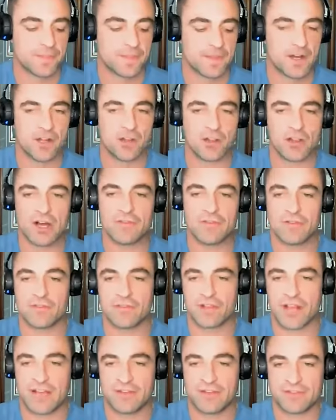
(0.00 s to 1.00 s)
a love of
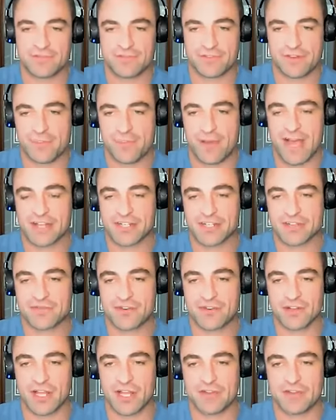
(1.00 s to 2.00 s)
life, a passion
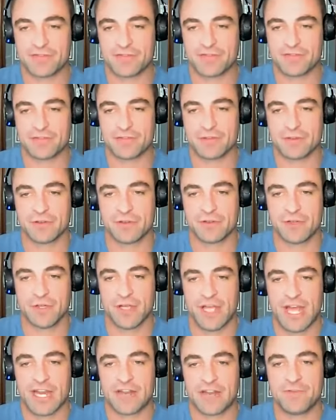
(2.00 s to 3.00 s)
for life.
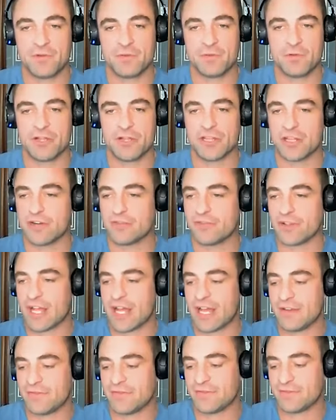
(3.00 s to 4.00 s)
And if you really love
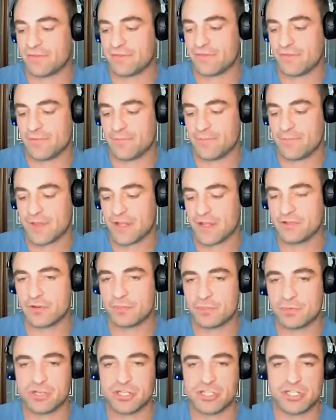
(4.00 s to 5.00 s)
life and you
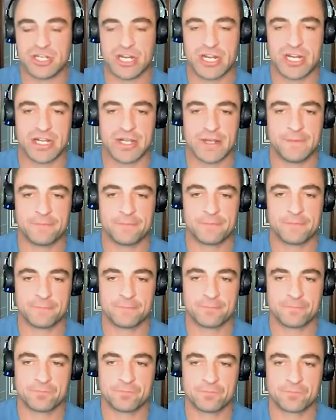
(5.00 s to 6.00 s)
appreciate it,
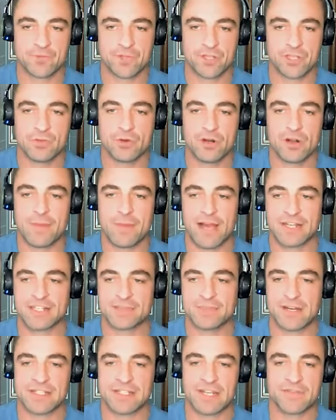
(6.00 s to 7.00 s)
you want to
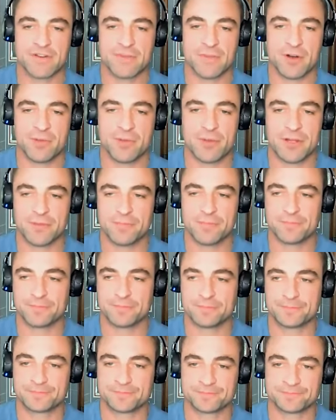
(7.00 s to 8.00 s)
maximize every moment.
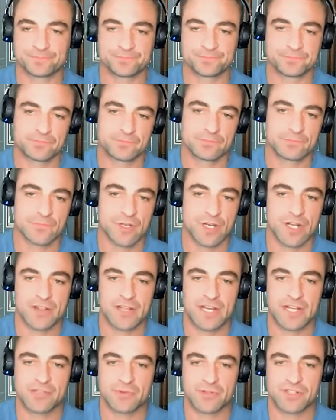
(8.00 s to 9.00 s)
And
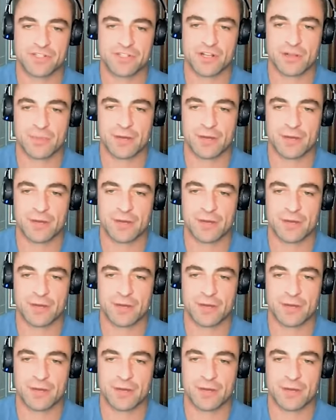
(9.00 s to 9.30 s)
that's what it's all